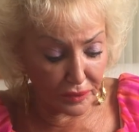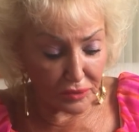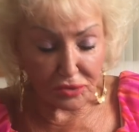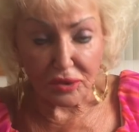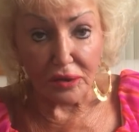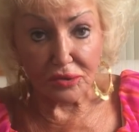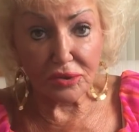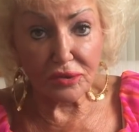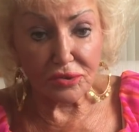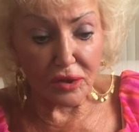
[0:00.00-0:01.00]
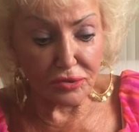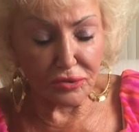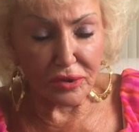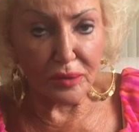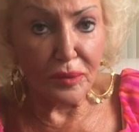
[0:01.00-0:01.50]
It's, time, it's also
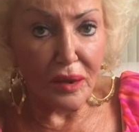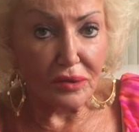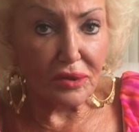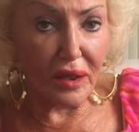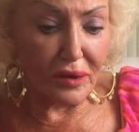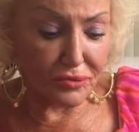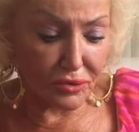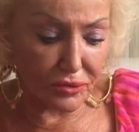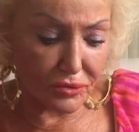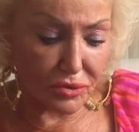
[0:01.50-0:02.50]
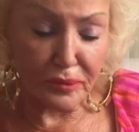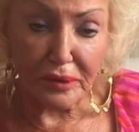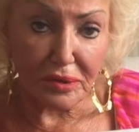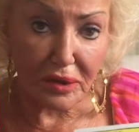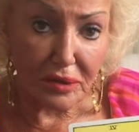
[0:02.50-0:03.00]
time to, after so
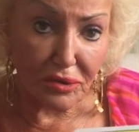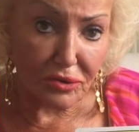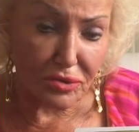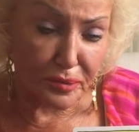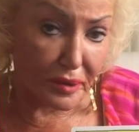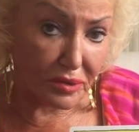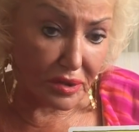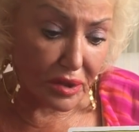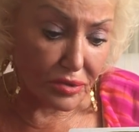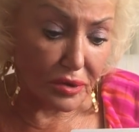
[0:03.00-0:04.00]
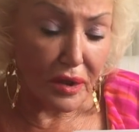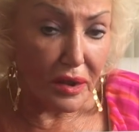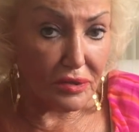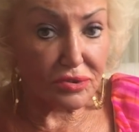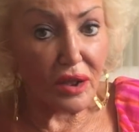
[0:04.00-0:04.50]
many years of being together,
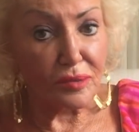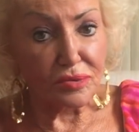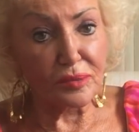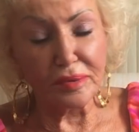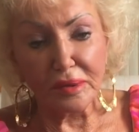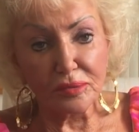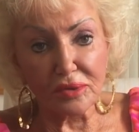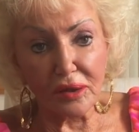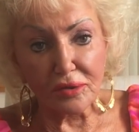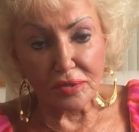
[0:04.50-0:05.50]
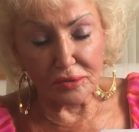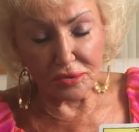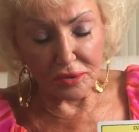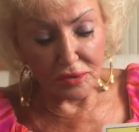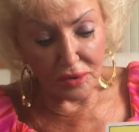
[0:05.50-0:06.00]
it's time something comes out of
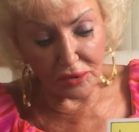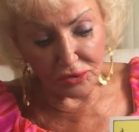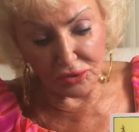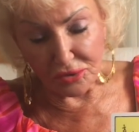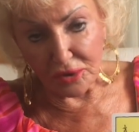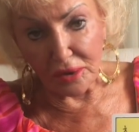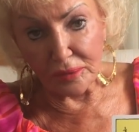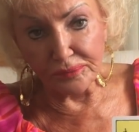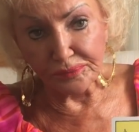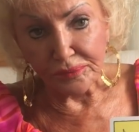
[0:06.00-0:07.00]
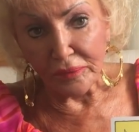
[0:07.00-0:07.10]
this, not just um,